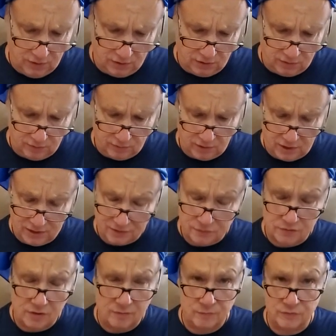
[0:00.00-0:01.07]
Give me like,
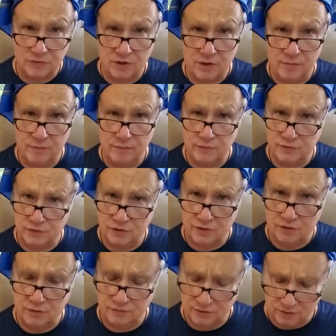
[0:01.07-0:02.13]
thumbs up,
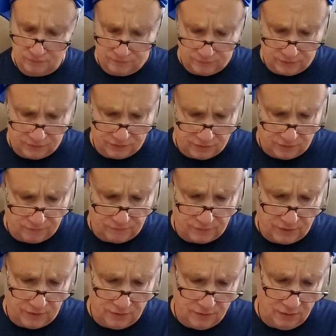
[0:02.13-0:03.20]
share, tell a friend, tell a
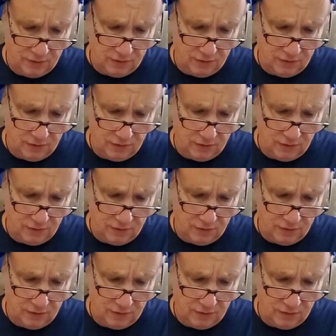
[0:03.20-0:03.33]
friend.